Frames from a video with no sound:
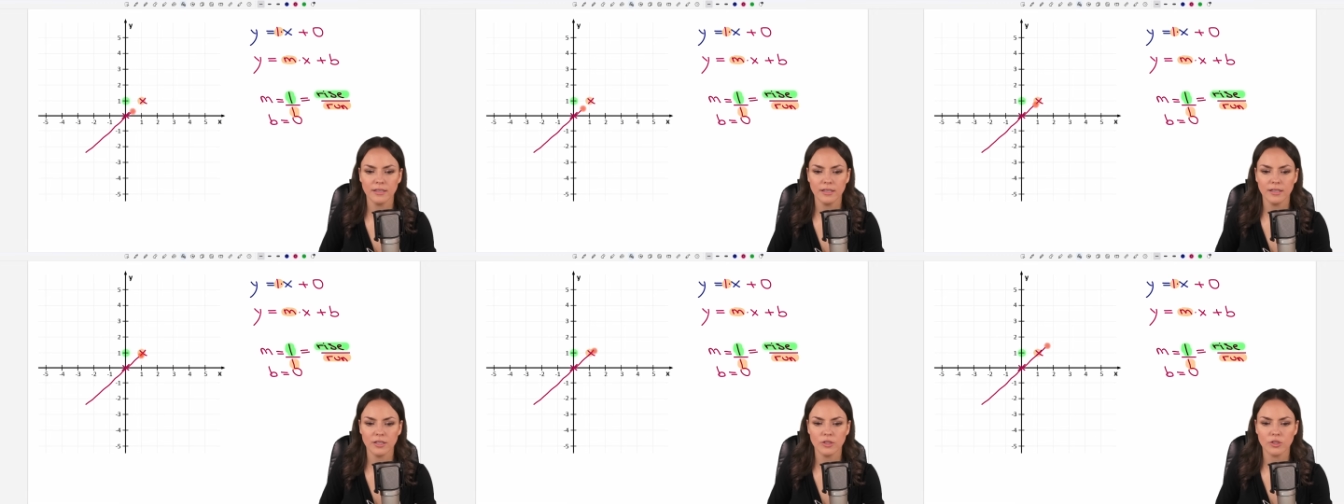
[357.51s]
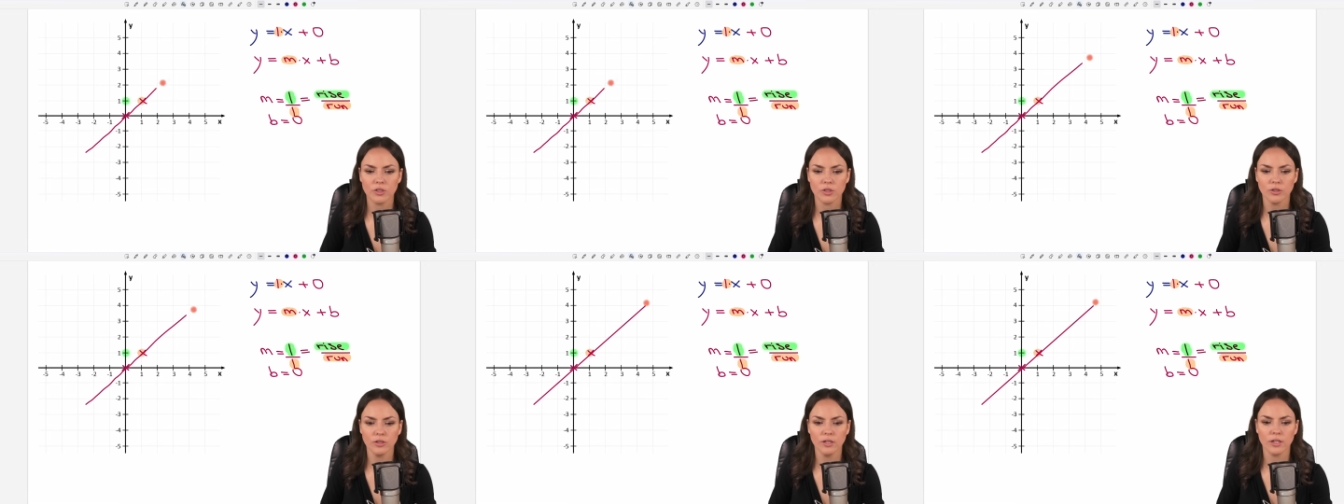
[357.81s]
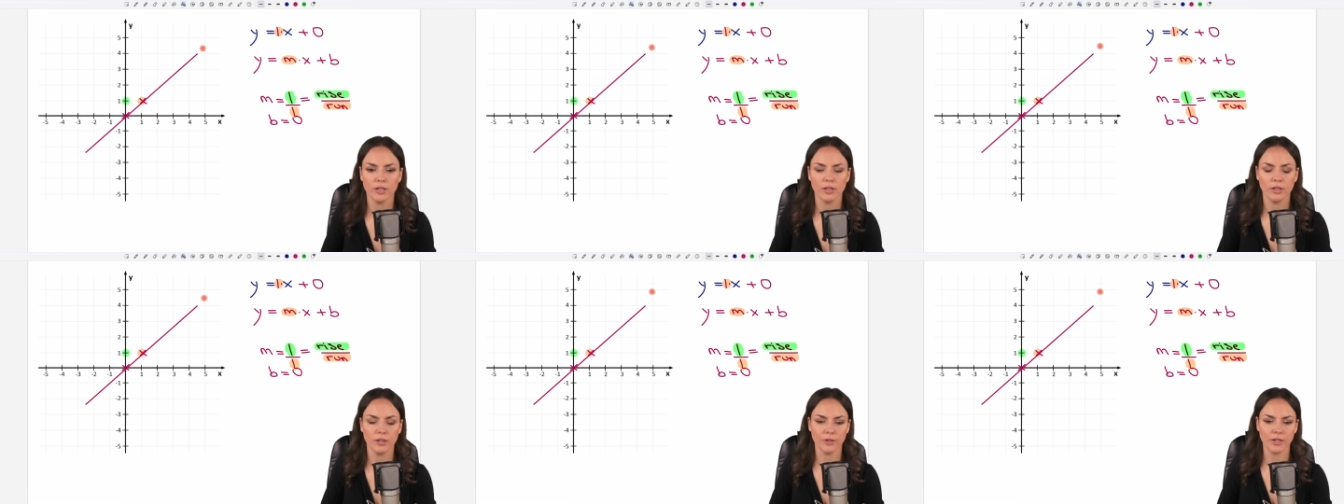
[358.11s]
and it should
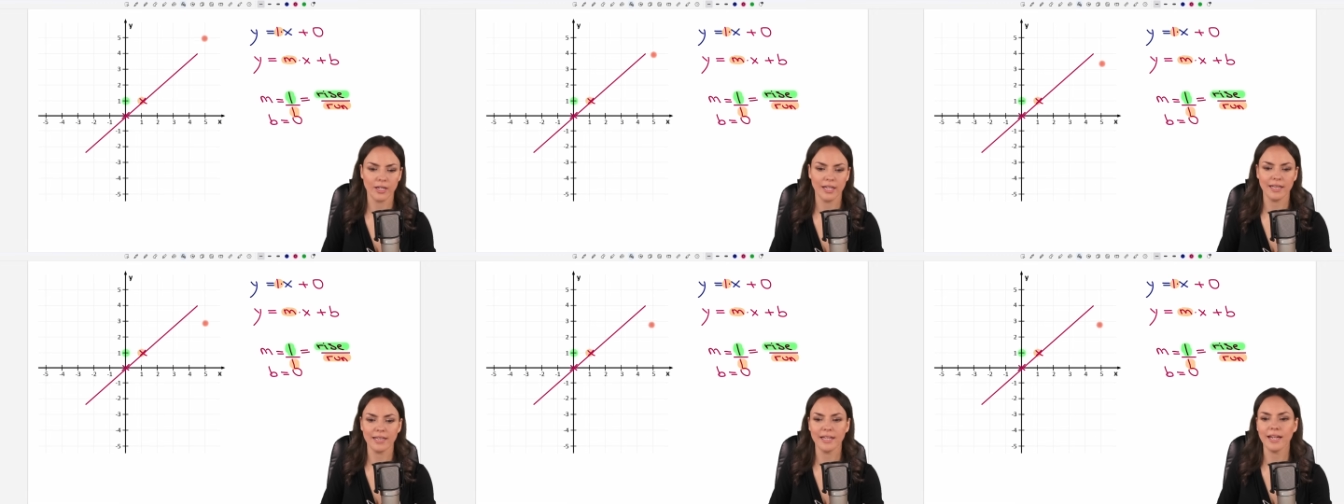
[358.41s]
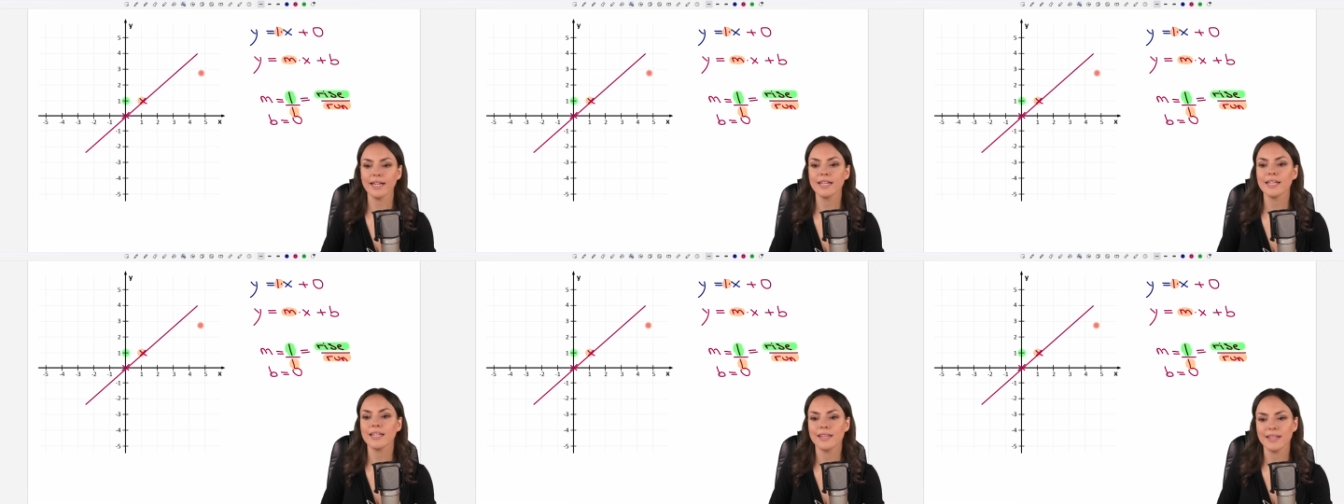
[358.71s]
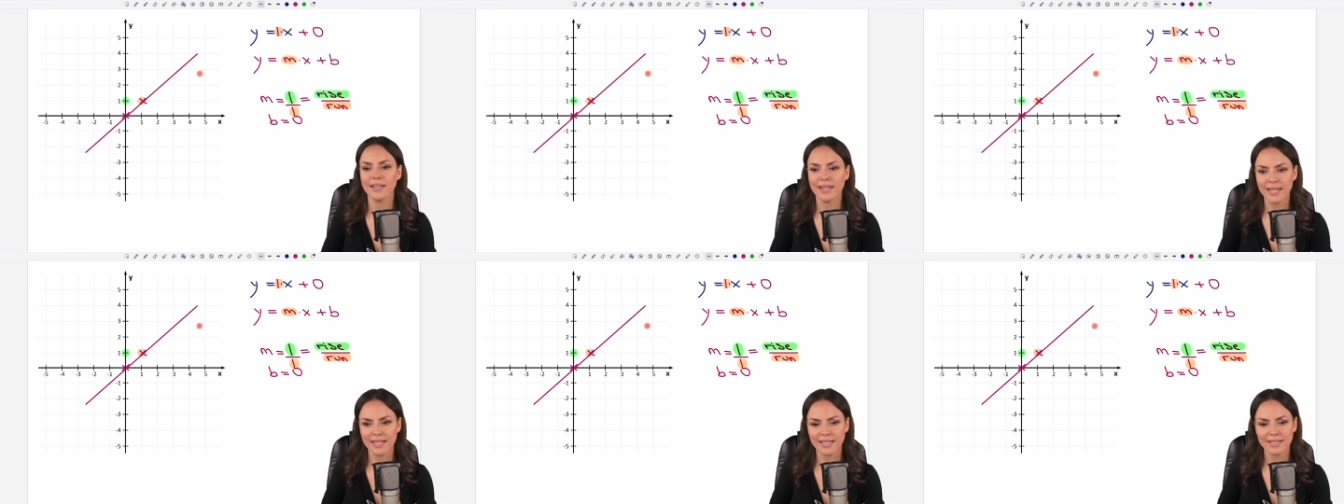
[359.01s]
look like
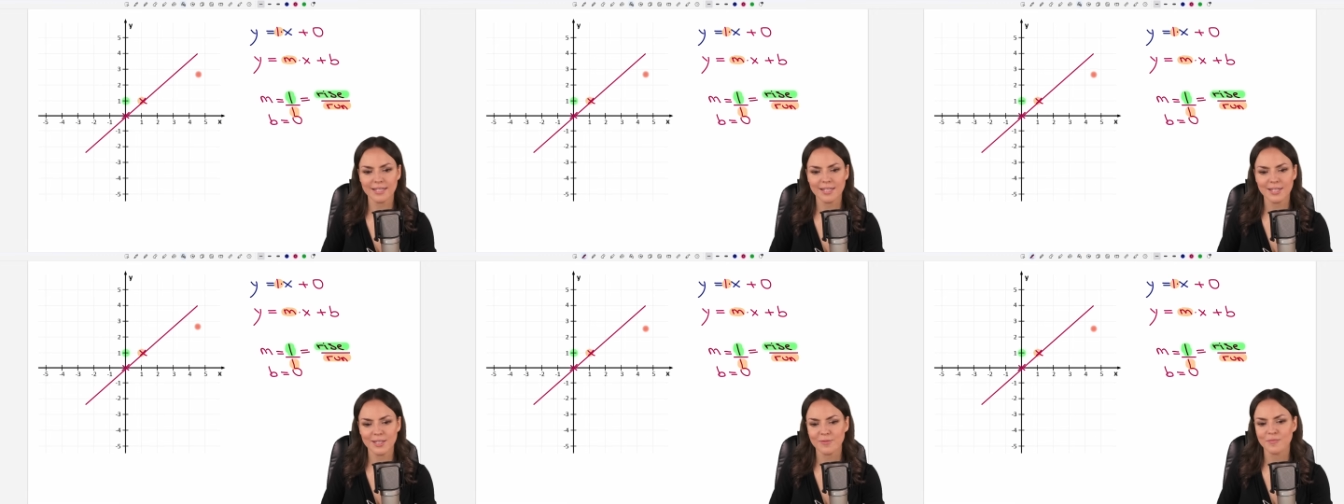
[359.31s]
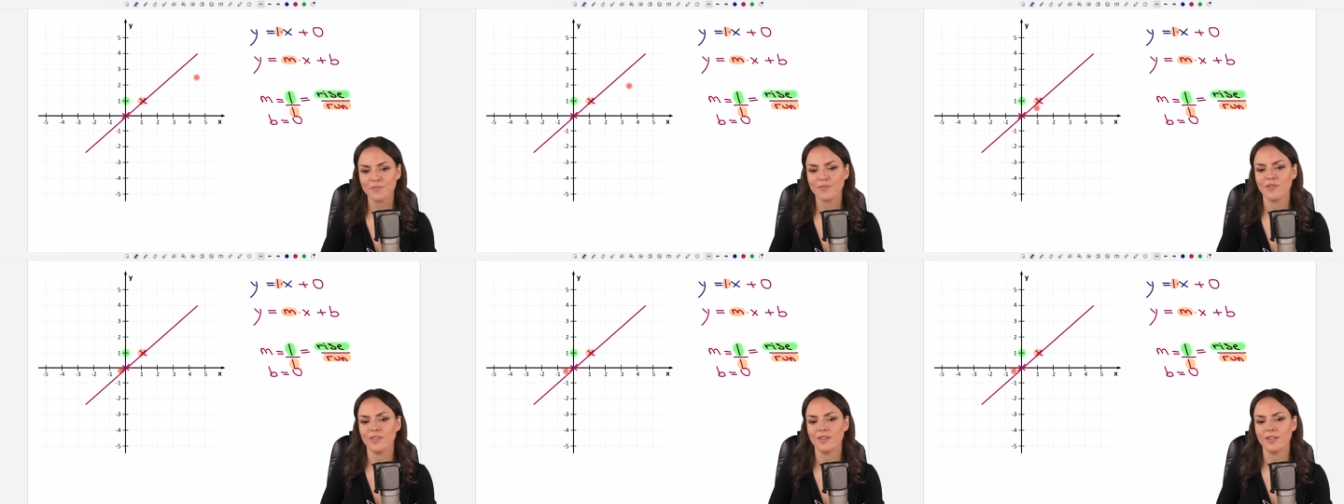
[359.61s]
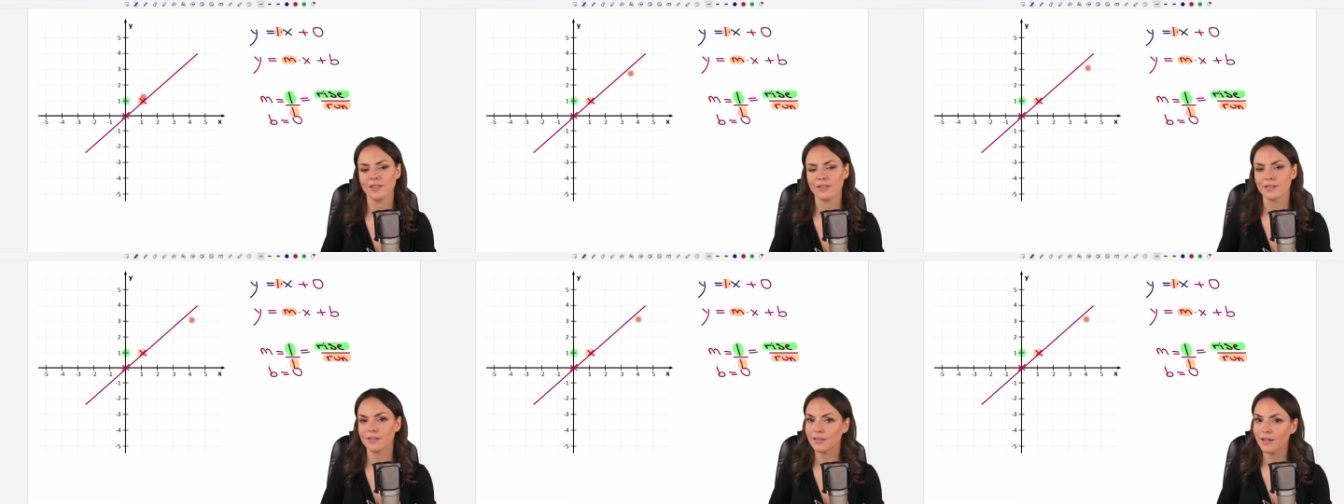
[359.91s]
this.
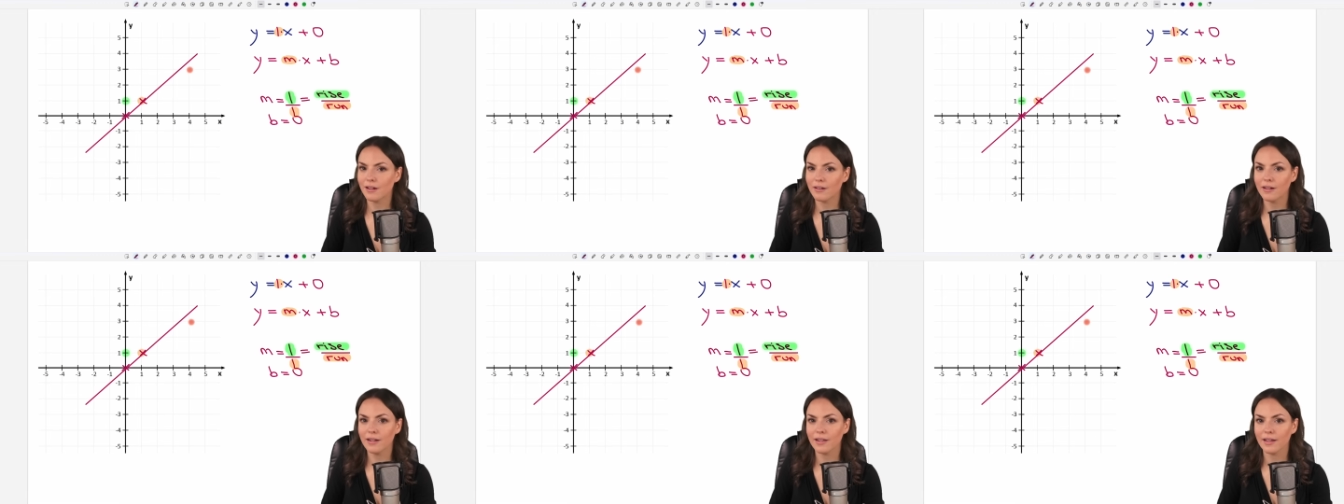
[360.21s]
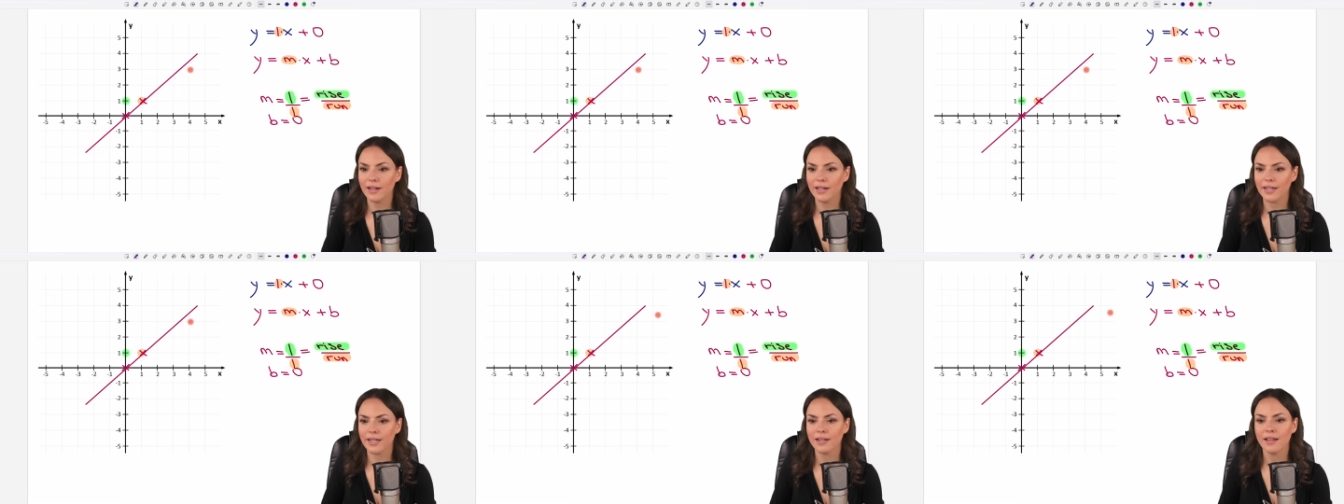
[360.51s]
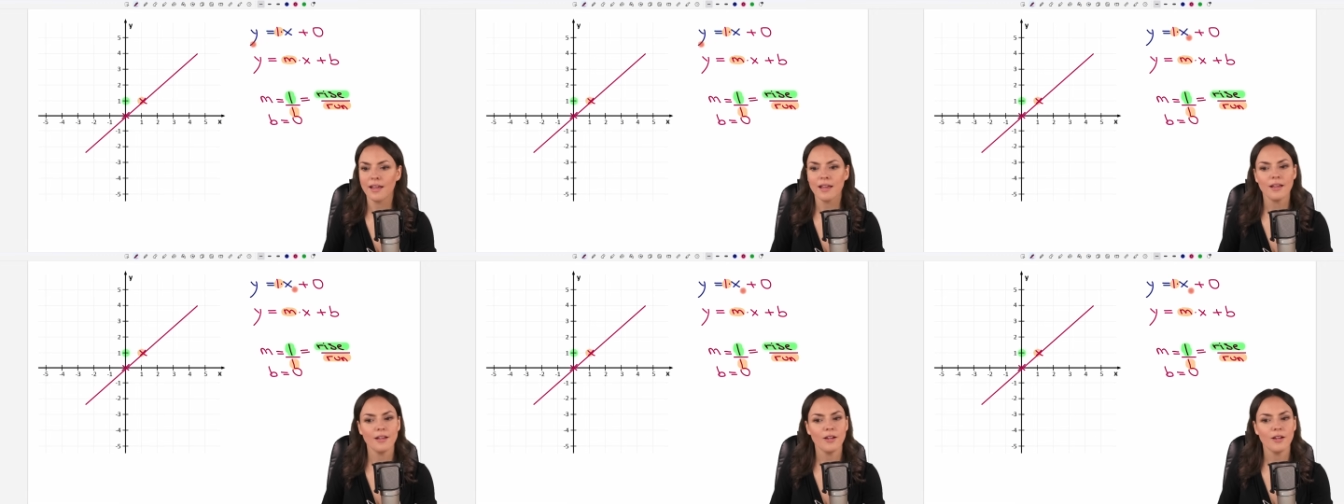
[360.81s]
This is our line.